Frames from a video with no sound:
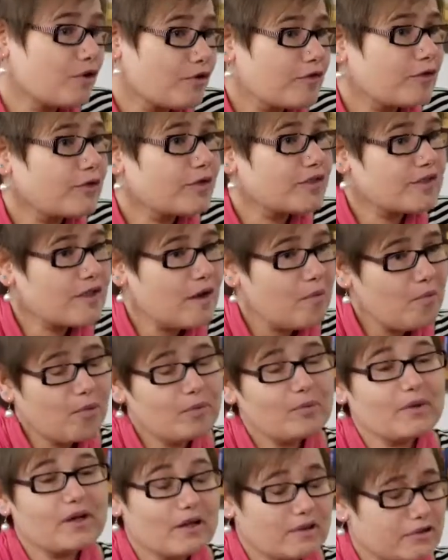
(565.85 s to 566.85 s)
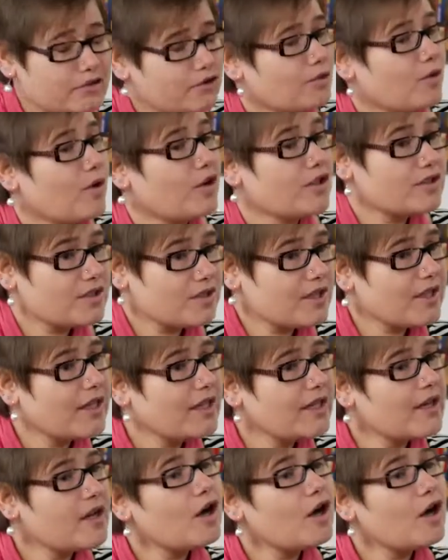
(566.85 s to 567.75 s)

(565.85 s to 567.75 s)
for example, because you are scaling